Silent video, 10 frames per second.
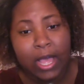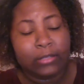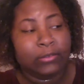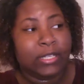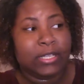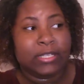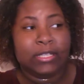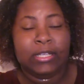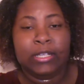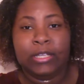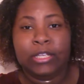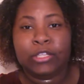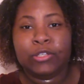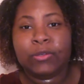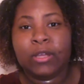Listen,
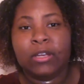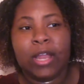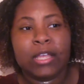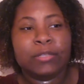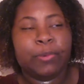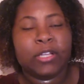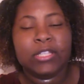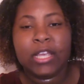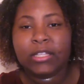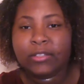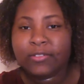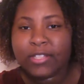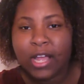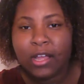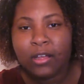get you a nice protective
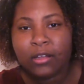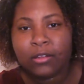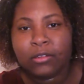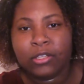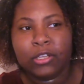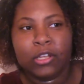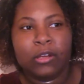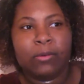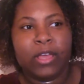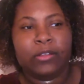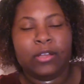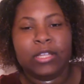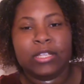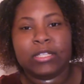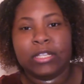style, you know, whether
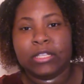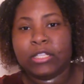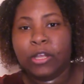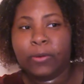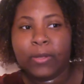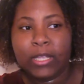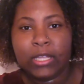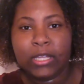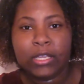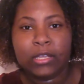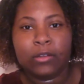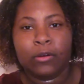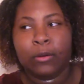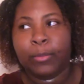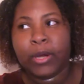it's a sew-in
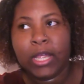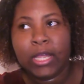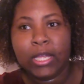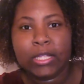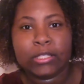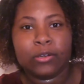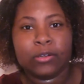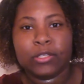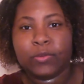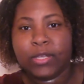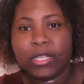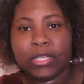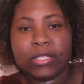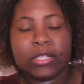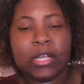or braids or
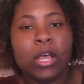twist